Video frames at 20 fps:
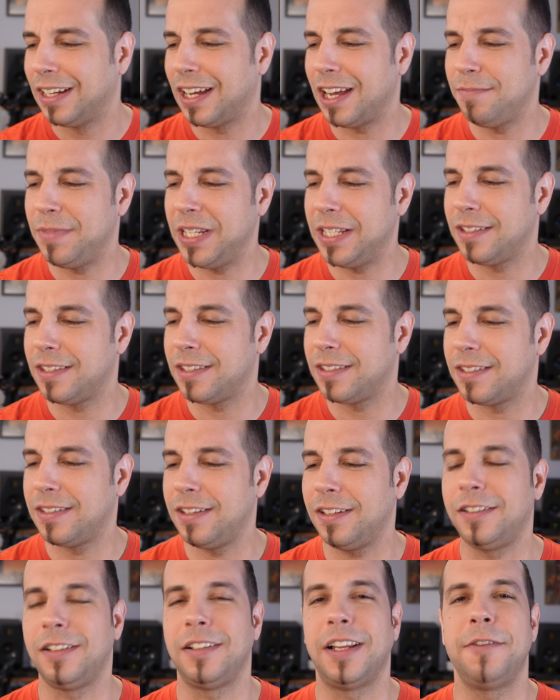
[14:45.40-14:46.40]
I mean,
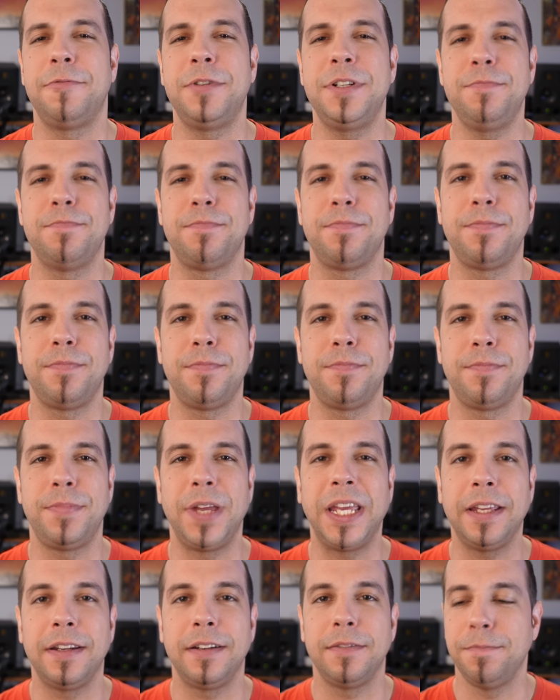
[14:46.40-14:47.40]
still, I wouldn't
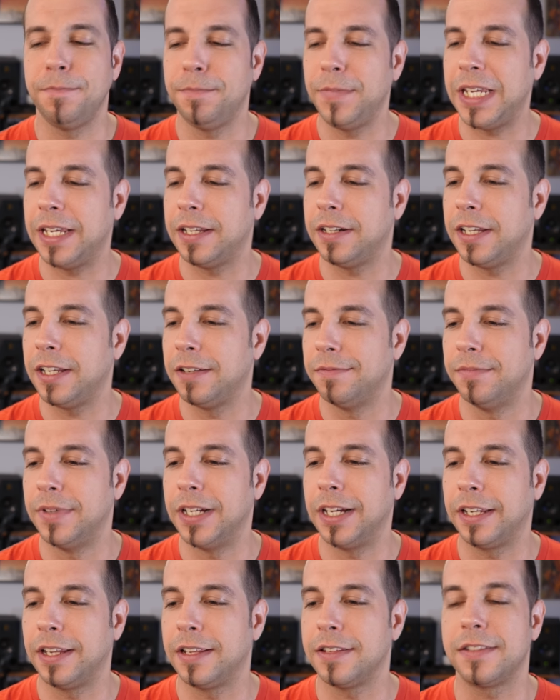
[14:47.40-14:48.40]
pit me and him
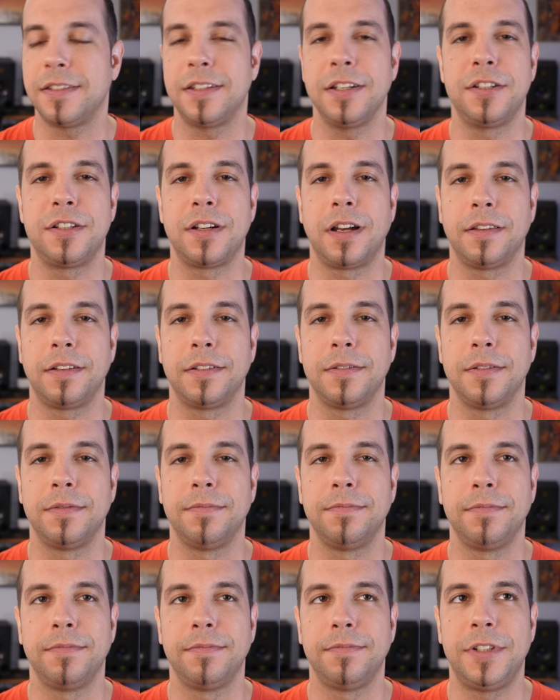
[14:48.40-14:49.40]
against each other
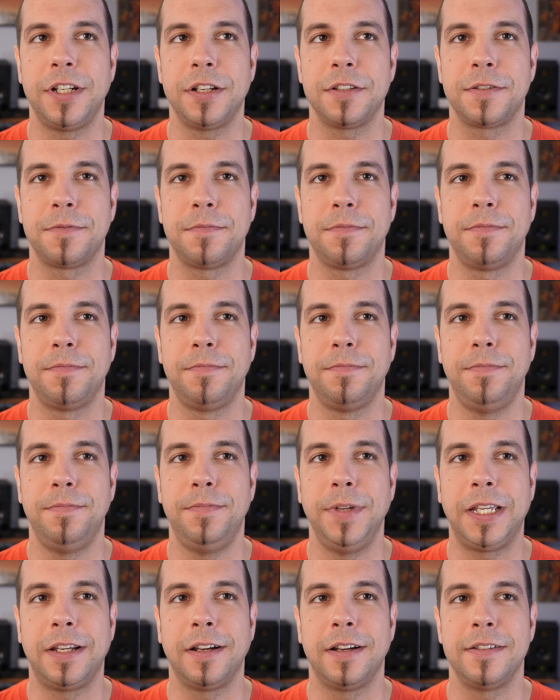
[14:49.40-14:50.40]
just
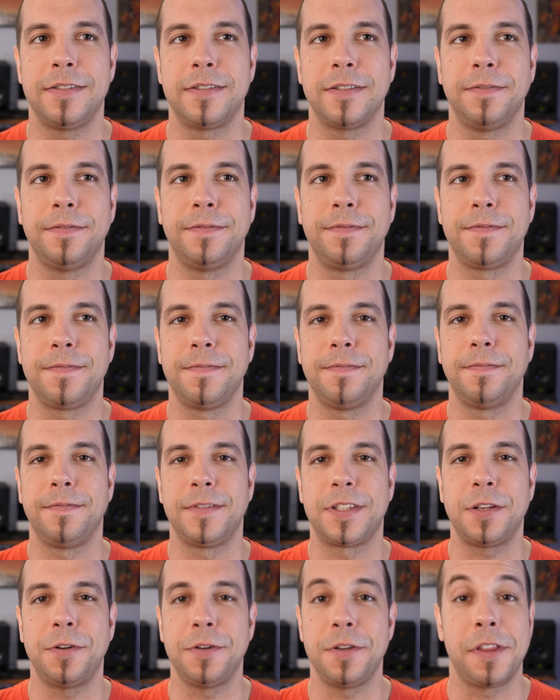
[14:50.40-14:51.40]
because of
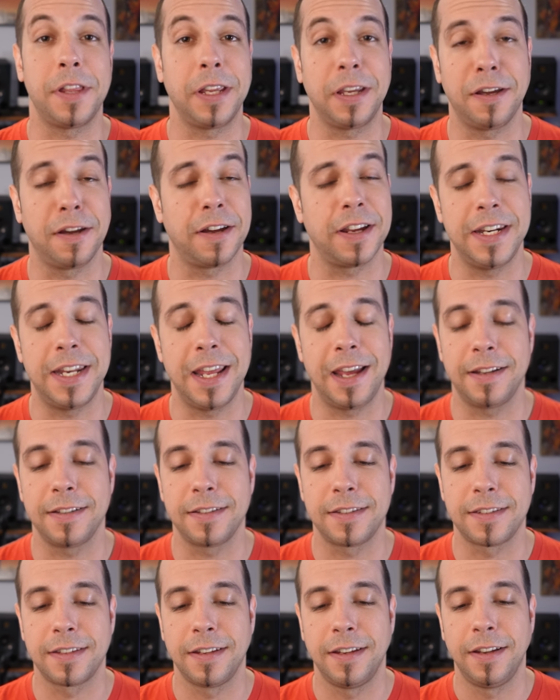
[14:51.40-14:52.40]
So You Think You Could
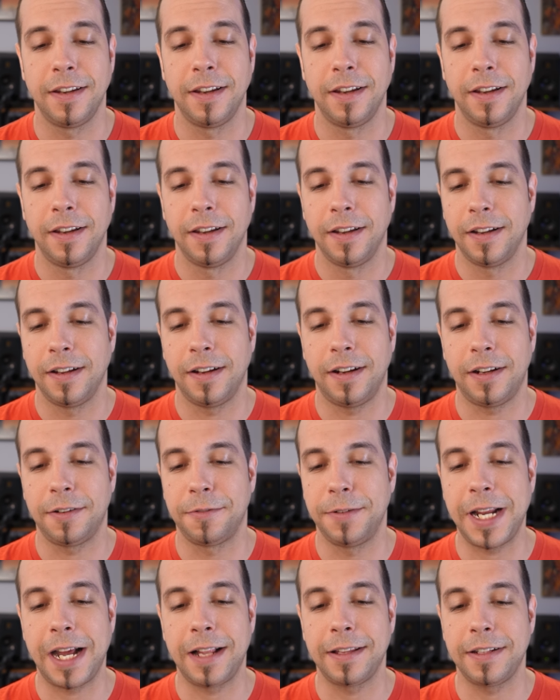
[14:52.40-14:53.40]
Dance.
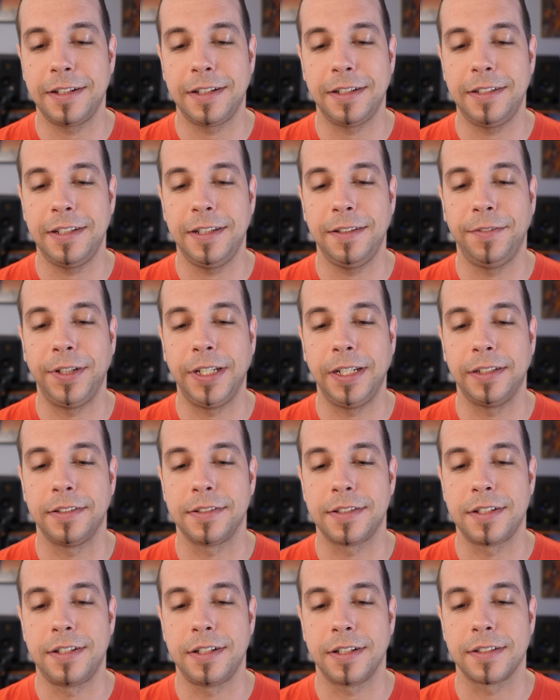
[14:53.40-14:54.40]
Reality TV
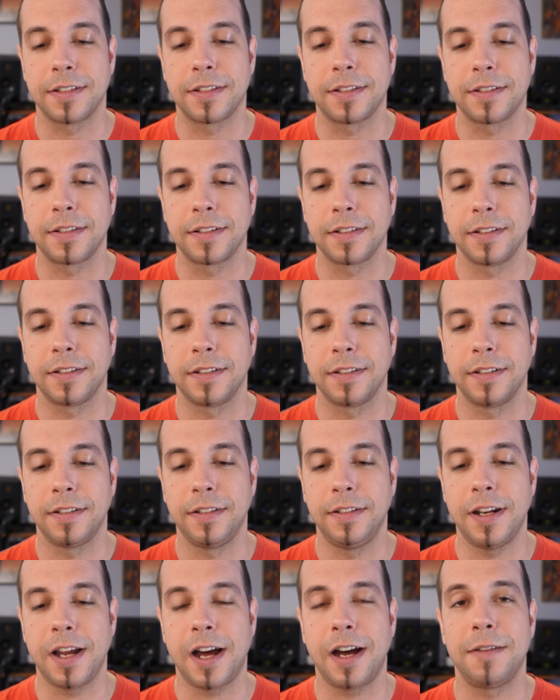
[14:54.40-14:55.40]
is just
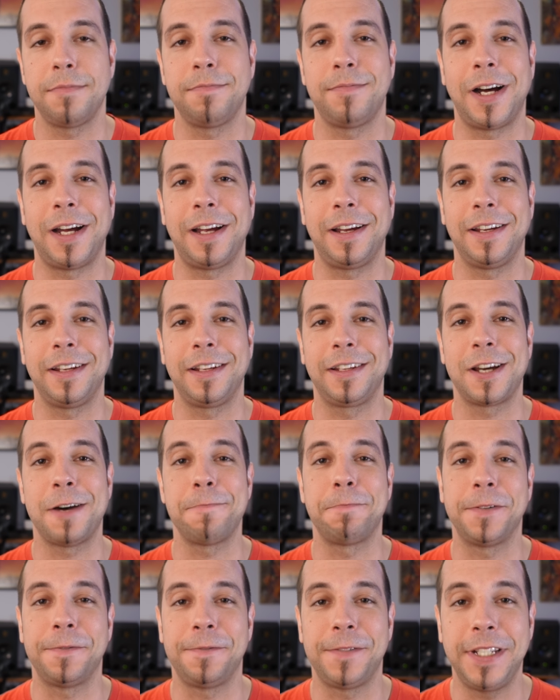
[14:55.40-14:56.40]
not my
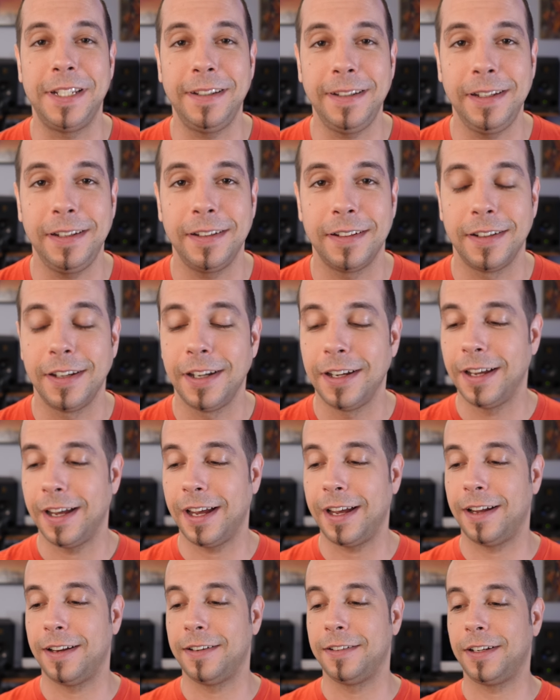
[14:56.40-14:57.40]
cup of tea.
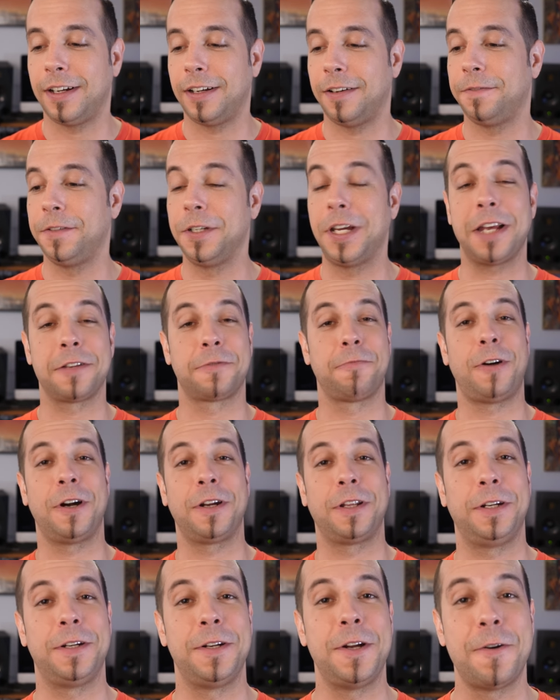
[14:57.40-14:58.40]
And if you guys
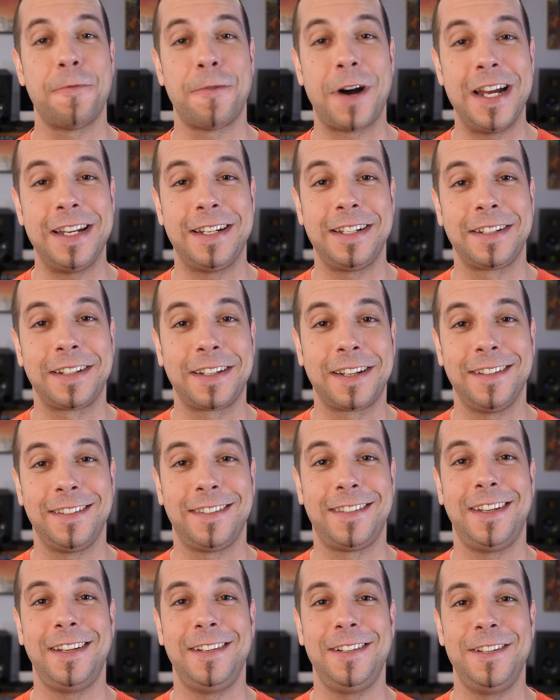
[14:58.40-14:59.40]
wanted to know why I didn't
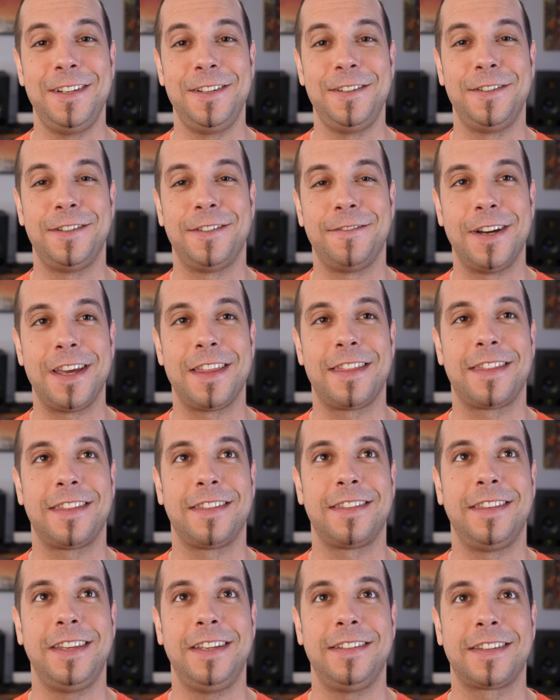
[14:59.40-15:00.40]
continue
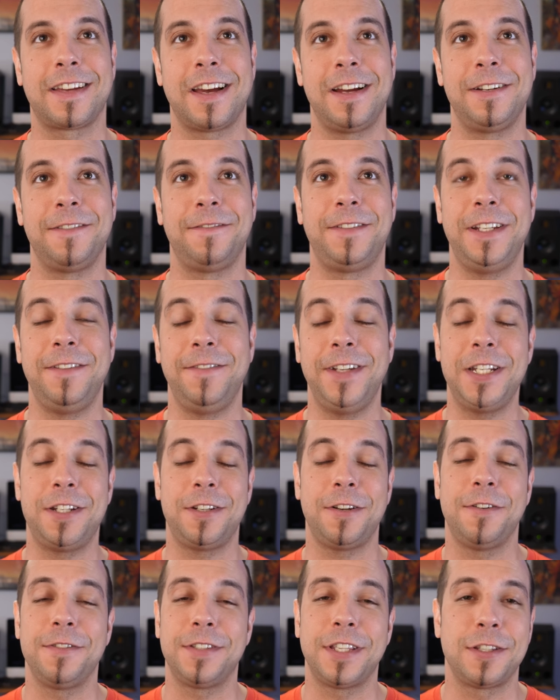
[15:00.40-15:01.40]
with these kind of TV
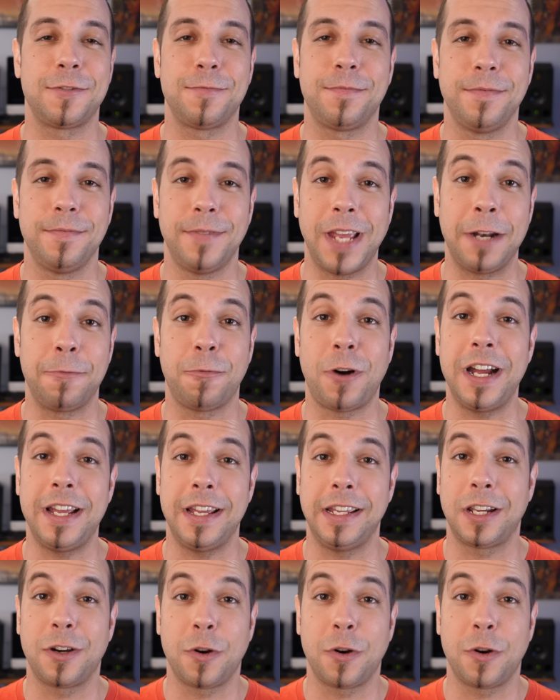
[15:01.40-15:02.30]
shows is and why I